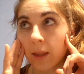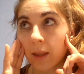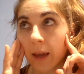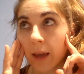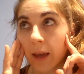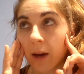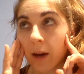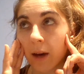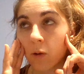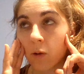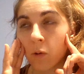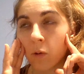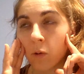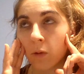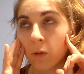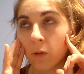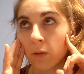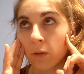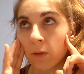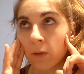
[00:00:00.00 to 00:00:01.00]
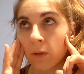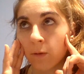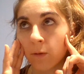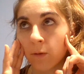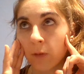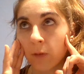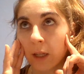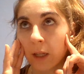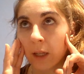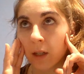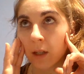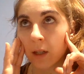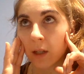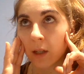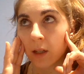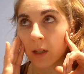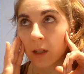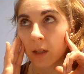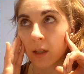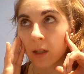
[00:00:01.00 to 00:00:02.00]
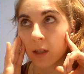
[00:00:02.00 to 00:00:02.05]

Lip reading: that old fear